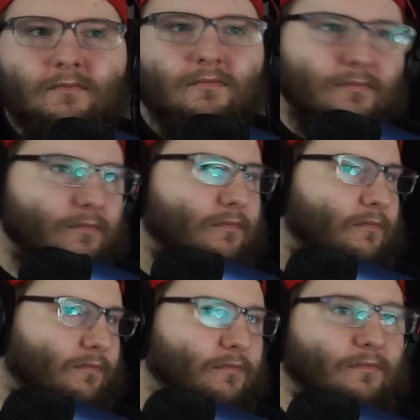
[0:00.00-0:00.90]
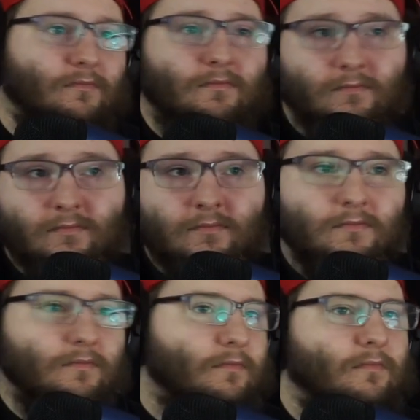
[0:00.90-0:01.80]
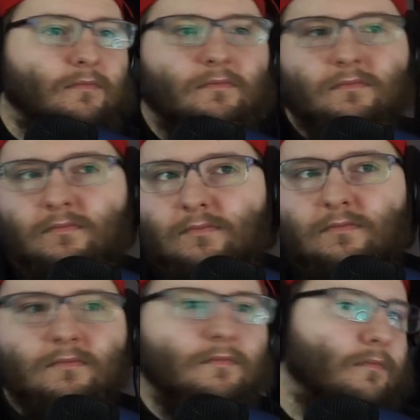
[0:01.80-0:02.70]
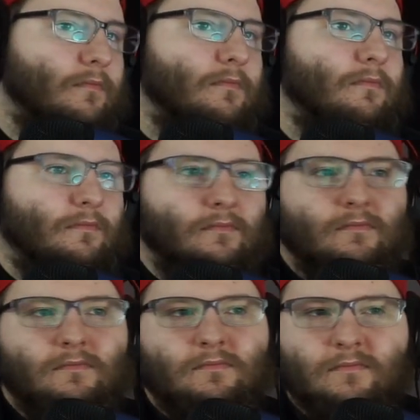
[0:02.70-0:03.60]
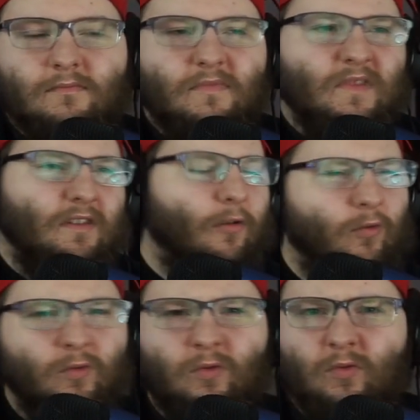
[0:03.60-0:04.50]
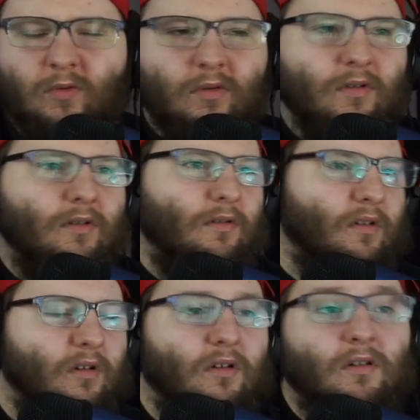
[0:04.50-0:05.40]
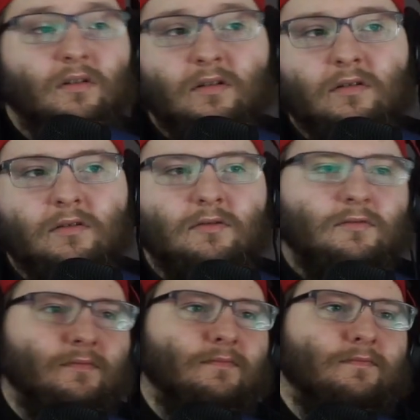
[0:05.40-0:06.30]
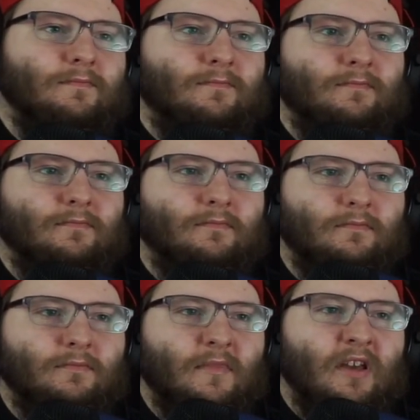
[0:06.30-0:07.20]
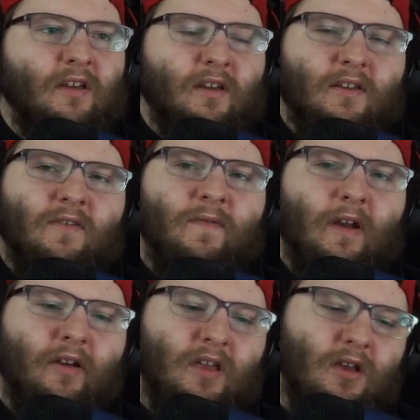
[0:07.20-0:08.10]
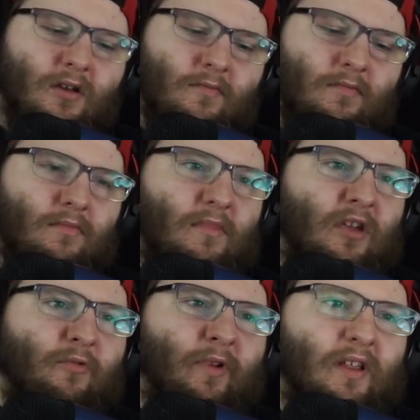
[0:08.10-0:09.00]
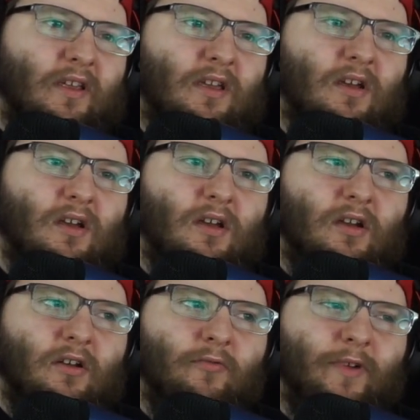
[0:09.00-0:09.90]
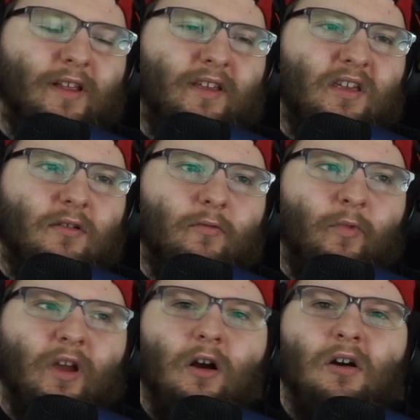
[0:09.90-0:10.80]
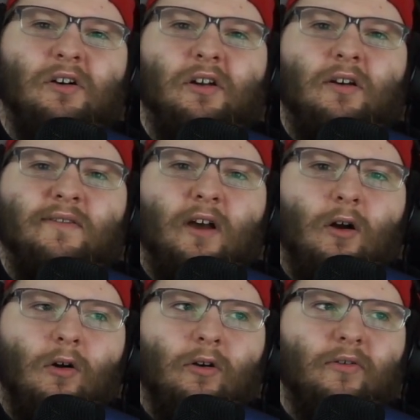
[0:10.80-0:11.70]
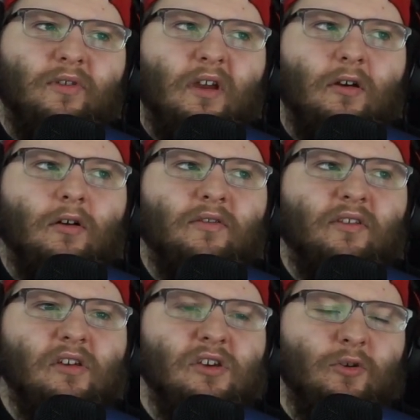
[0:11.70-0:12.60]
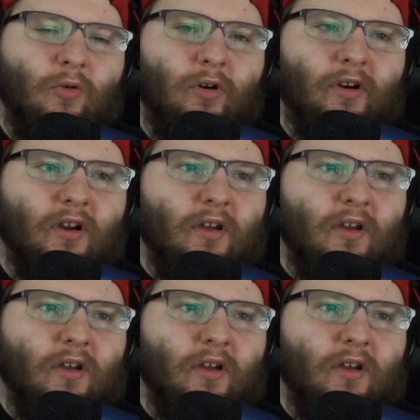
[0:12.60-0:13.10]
Looking for a place to make me feel secure. Cause Ooh. I'm a trap cat on a it's very um he really uh really went hard on the R there on secure.